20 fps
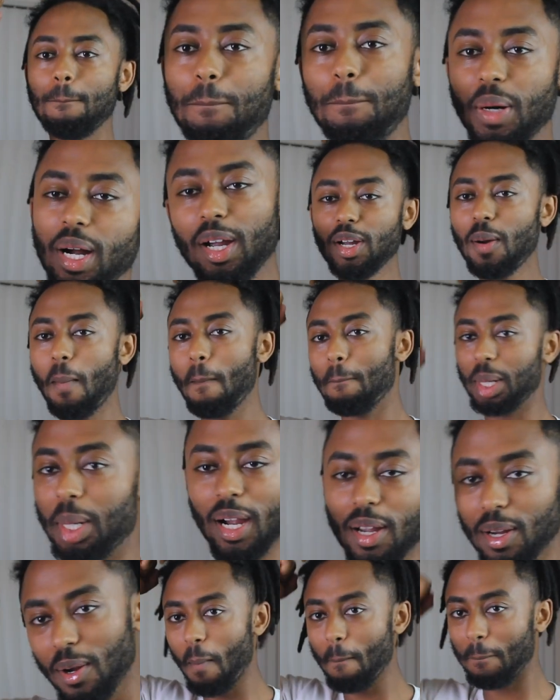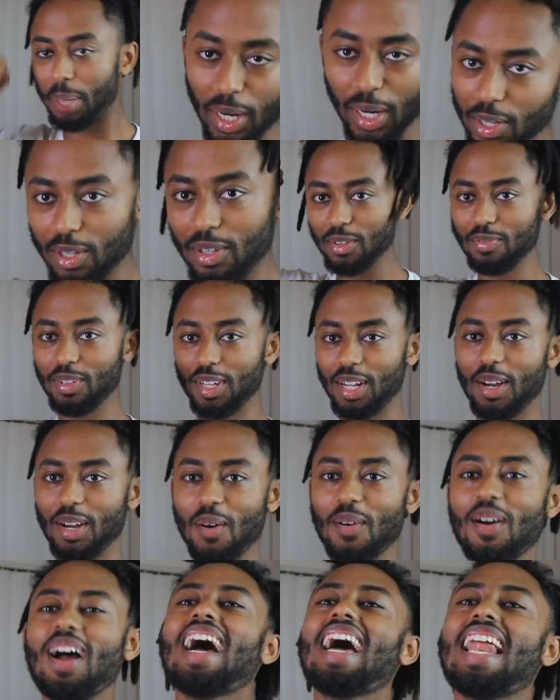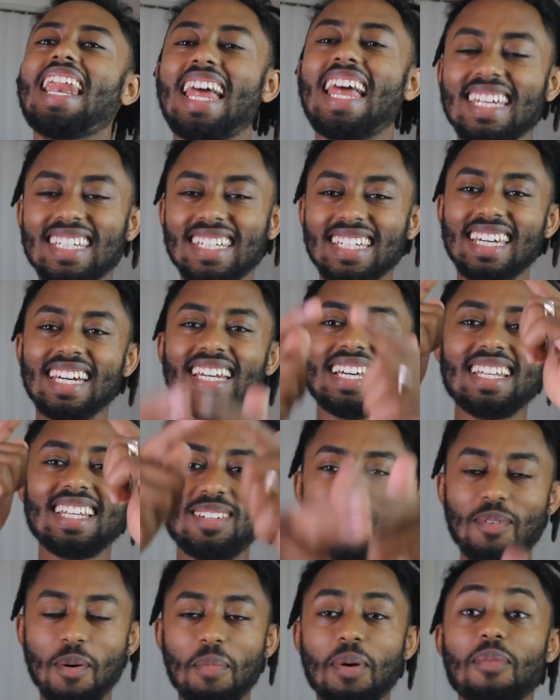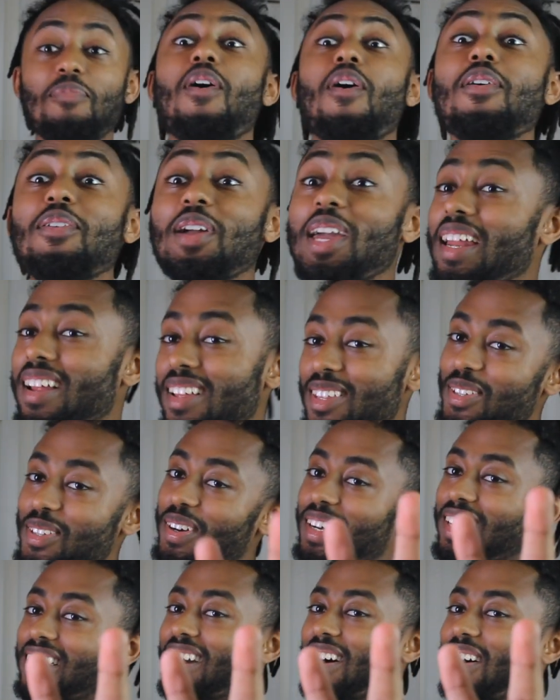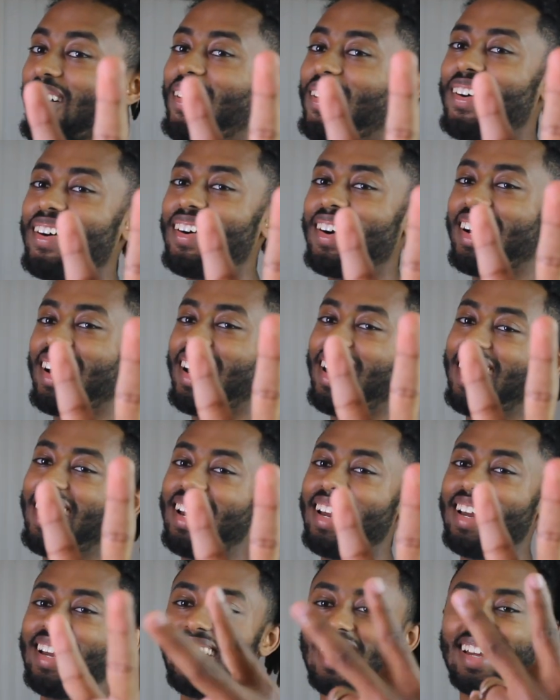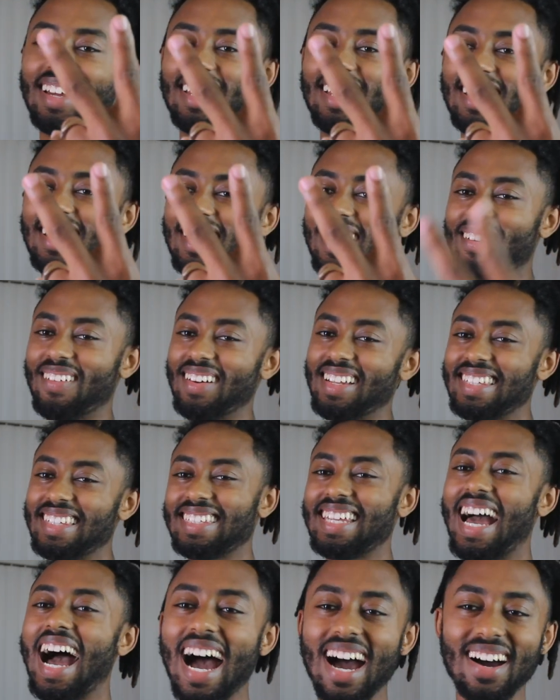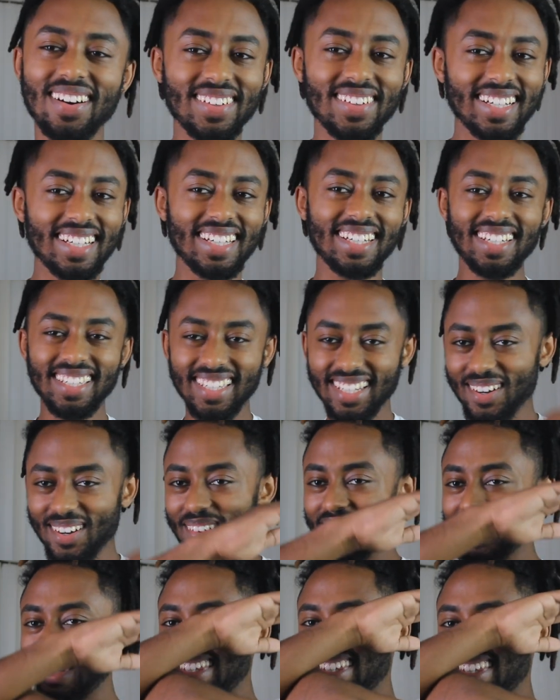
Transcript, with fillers: banger, banger, banger video. Let's get into it. Before we get into it though, hey, you know what, dowdy, you know what,